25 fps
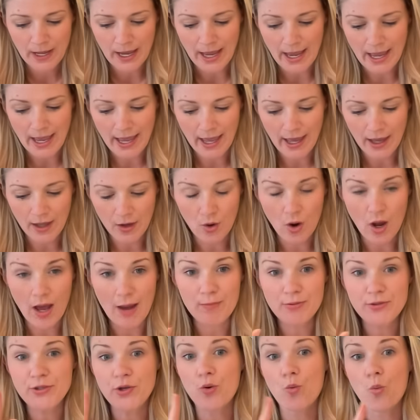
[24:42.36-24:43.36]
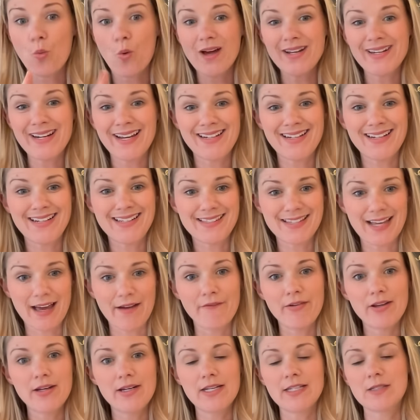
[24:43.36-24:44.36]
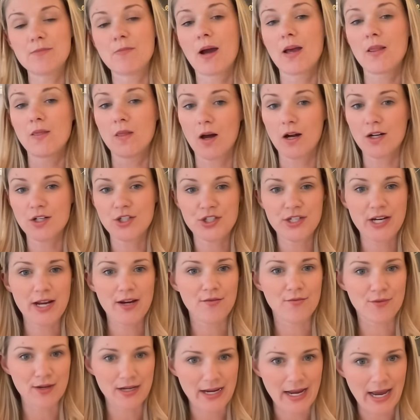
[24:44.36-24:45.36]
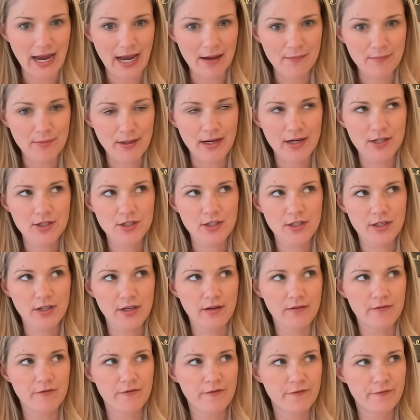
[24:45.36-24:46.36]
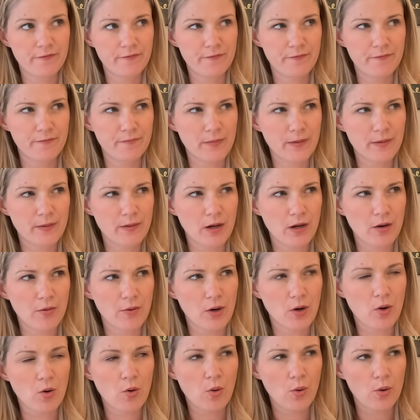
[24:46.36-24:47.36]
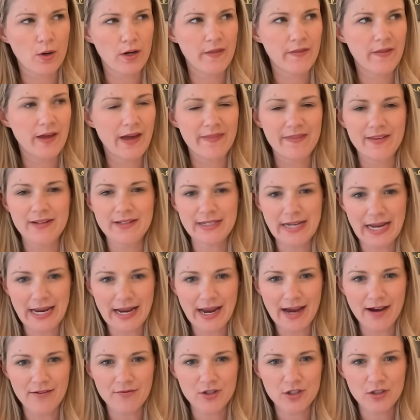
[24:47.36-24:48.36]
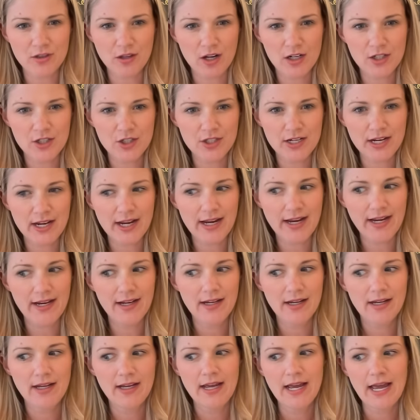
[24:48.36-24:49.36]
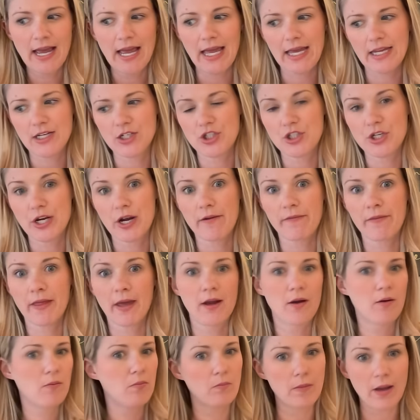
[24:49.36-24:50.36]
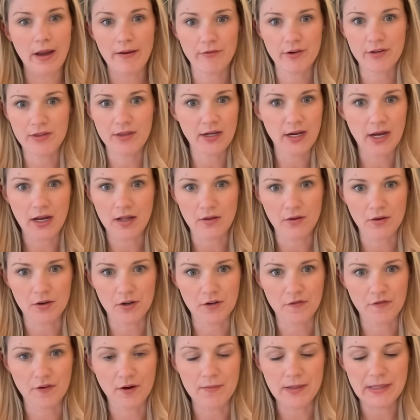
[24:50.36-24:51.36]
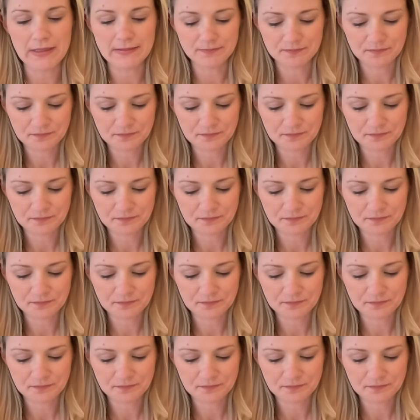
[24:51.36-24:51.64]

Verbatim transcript: And episode one ninety-seven is my launch day recap. I actually I recorded that the day after launch day and shared like everything I learned from it.